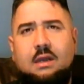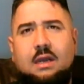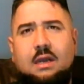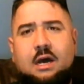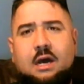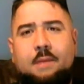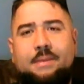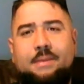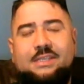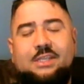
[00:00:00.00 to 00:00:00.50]

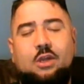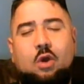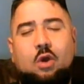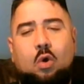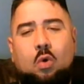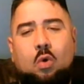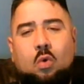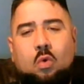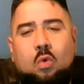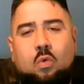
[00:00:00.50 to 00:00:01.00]
It's an
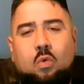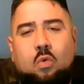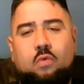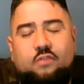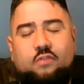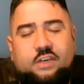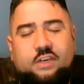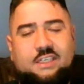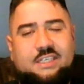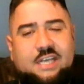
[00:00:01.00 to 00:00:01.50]
old
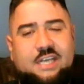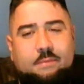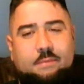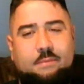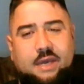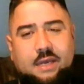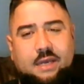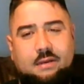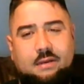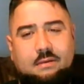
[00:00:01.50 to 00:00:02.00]
freestyle
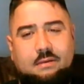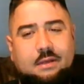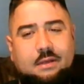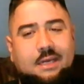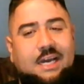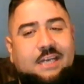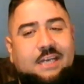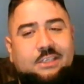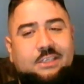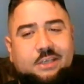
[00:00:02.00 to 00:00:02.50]
beat. You
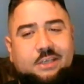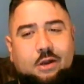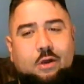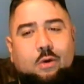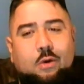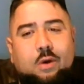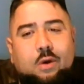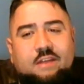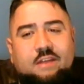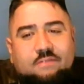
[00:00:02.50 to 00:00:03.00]
guys are gonna
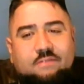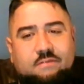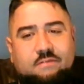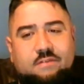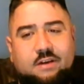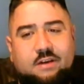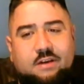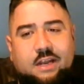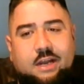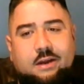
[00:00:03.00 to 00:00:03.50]
know it if you
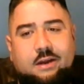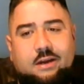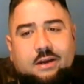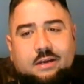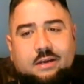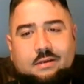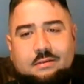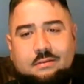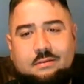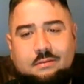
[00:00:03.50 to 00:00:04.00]
fucking hear it.
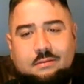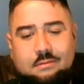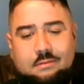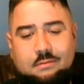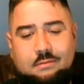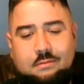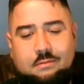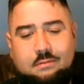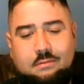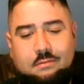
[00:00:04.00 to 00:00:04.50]

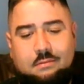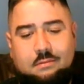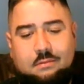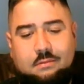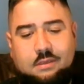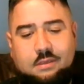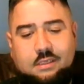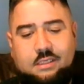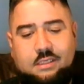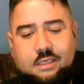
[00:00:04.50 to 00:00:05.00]

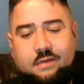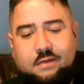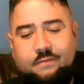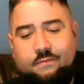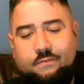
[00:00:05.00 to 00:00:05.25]
Let's see.